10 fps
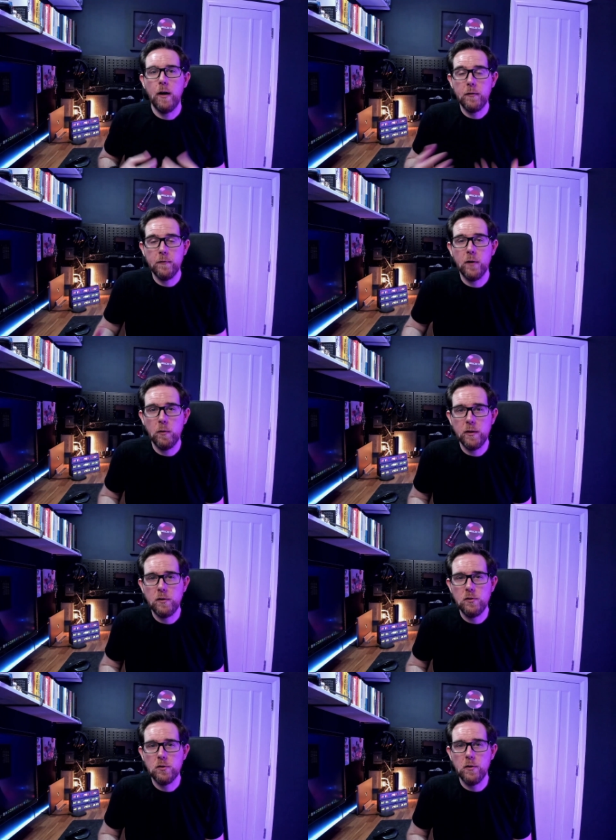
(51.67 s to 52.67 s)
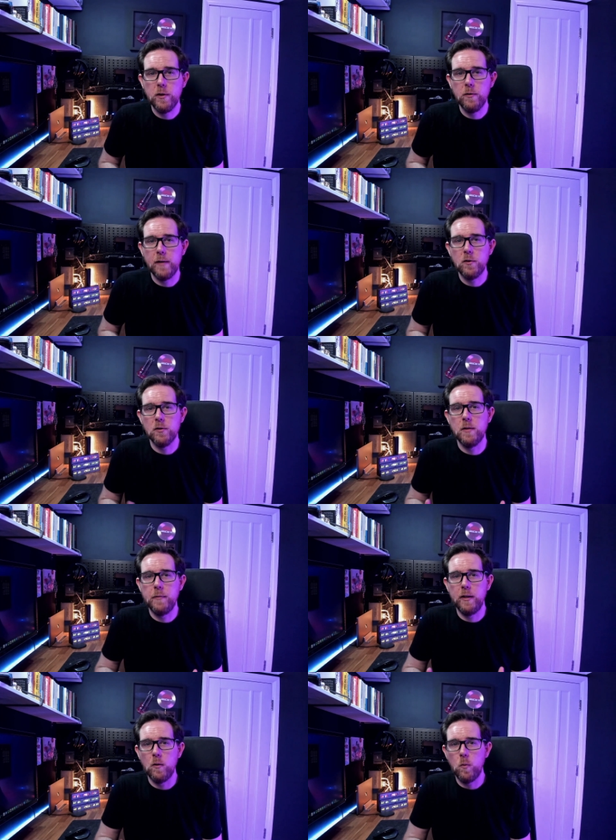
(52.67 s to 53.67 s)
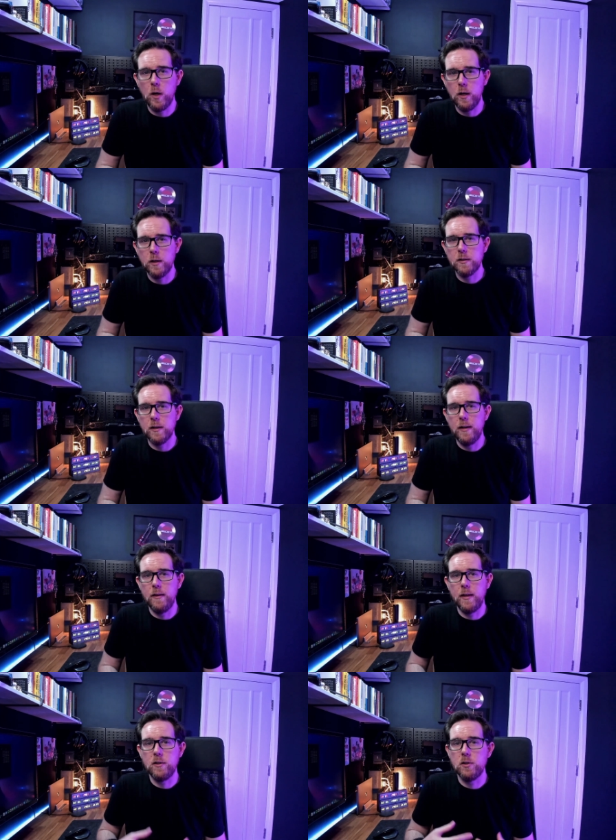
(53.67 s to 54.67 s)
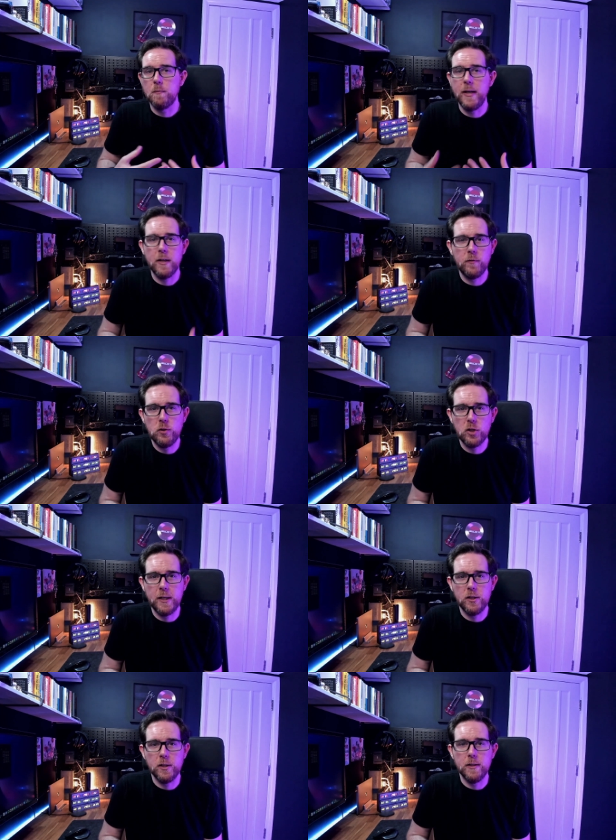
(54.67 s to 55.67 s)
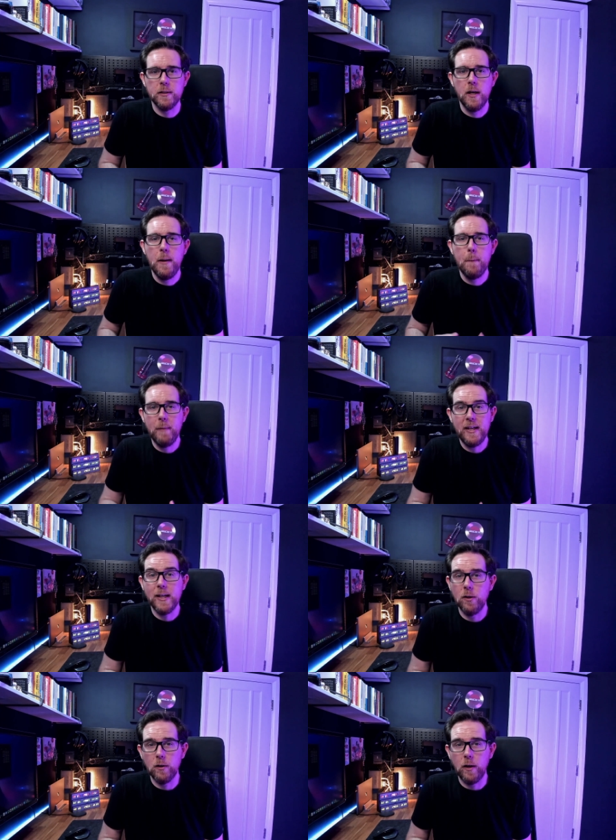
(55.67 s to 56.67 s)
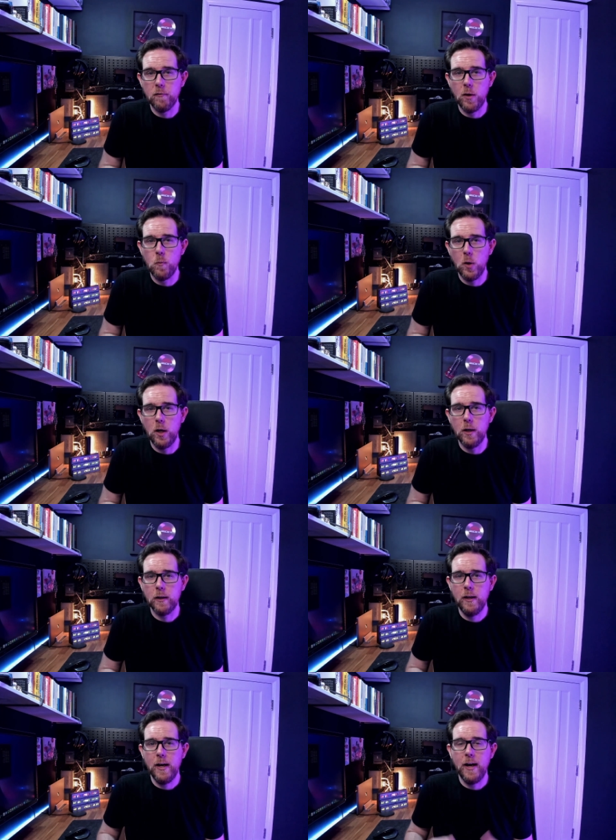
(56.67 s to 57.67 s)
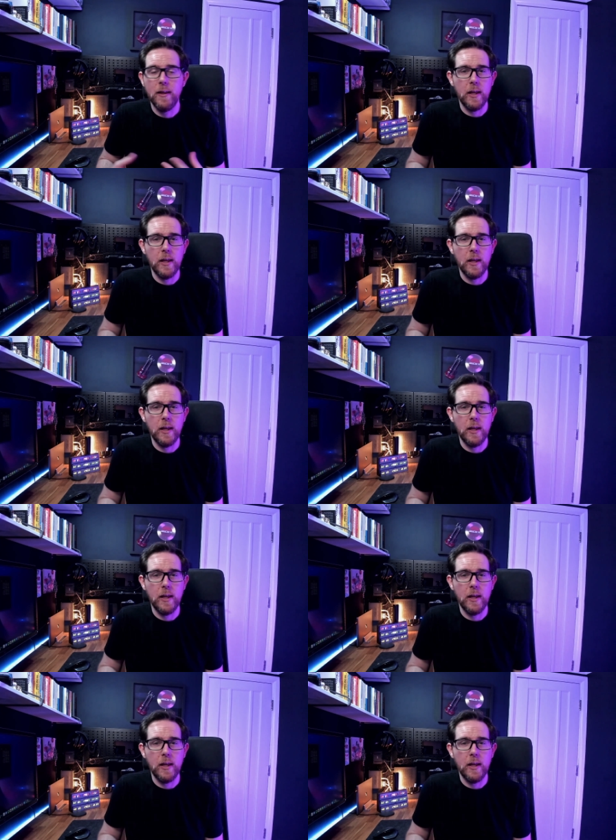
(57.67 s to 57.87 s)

After following the tutorial, they've got something that works, and then they just make a few changes, make it look like their own work, and then